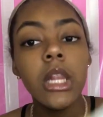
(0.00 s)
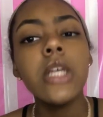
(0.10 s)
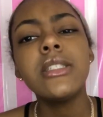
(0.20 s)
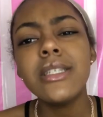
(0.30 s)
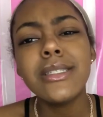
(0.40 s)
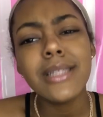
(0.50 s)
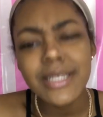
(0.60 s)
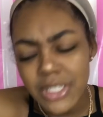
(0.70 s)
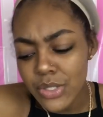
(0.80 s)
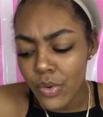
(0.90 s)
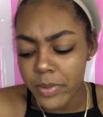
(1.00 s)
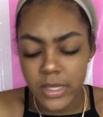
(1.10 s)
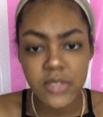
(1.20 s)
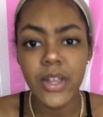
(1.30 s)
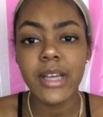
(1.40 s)
Let's just open
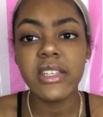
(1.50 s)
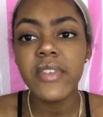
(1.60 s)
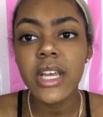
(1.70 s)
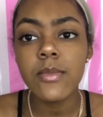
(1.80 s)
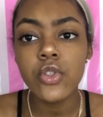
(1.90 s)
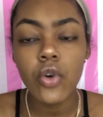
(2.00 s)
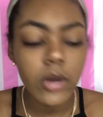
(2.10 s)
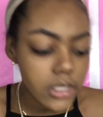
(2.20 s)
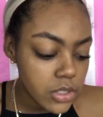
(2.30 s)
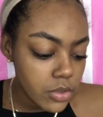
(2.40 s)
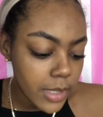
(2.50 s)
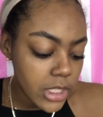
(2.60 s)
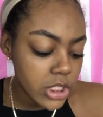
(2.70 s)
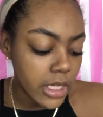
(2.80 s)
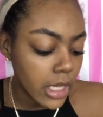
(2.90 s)
this video, because I feel like I'm talking too
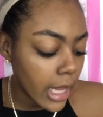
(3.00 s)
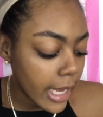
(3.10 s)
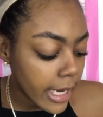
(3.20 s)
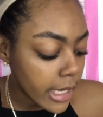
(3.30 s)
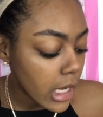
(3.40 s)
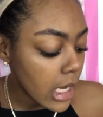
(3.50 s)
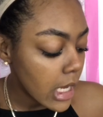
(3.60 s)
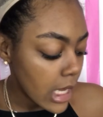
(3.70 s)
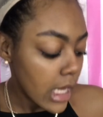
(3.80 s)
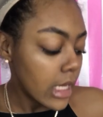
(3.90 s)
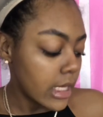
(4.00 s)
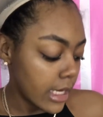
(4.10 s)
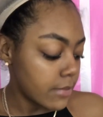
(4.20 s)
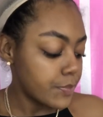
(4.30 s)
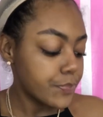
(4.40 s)
much and like,
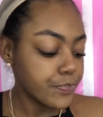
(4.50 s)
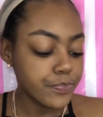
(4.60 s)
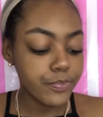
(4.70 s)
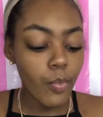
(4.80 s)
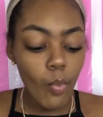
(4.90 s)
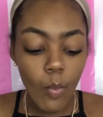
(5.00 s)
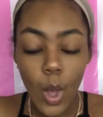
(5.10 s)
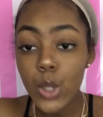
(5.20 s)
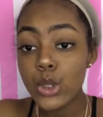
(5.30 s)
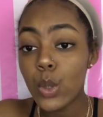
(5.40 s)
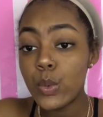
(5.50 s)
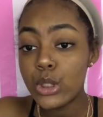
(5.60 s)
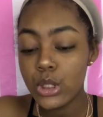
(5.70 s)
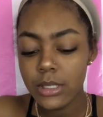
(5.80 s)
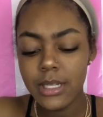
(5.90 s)
yeah. So we
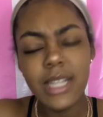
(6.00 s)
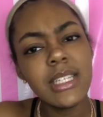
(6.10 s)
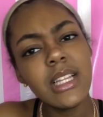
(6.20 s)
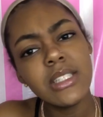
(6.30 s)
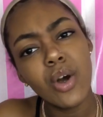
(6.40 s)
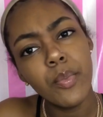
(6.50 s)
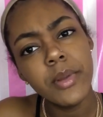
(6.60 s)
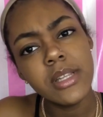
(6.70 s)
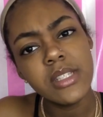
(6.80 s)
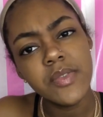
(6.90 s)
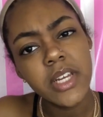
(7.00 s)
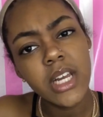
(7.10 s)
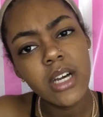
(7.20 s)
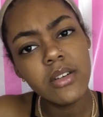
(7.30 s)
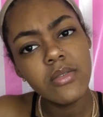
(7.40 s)
just, did I say let's open this
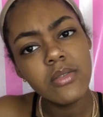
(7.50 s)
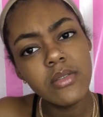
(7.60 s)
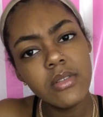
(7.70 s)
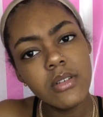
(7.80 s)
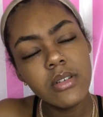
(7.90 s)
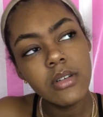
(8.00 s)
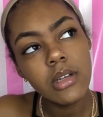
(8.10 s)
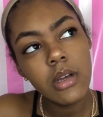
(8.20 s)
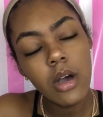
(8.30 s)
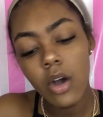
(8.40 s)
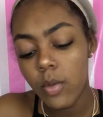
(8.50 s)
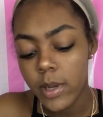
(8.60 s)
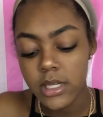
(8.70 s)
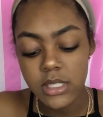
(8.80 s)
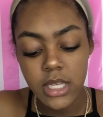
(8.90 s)
video? I hope
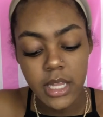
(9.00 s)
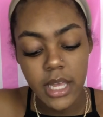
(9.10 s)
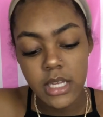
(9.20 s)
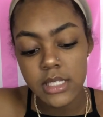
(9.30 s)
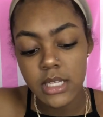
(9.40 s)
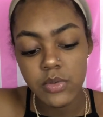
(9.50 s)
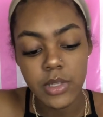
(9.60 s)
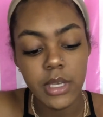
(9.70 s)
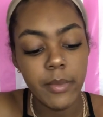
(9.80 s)
I didn't say that, because that's really